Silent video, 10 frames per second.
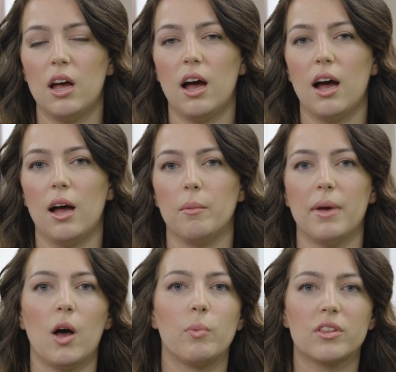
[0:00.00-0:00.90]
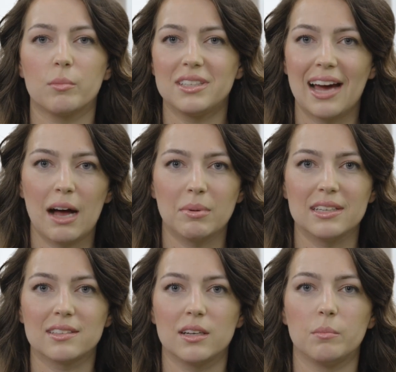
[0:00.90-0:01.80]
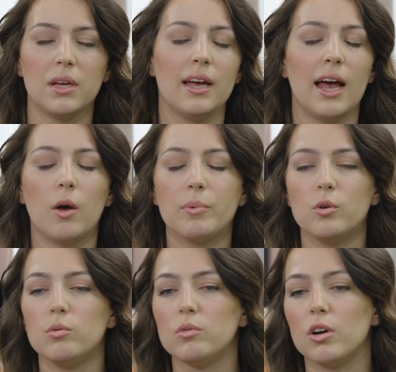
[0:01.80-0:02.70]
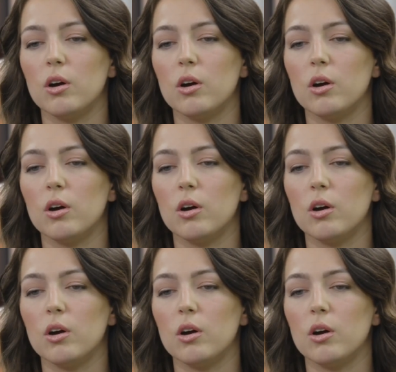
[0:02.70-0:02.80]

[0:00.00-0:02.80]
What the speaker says: Help with your metabolism, help you,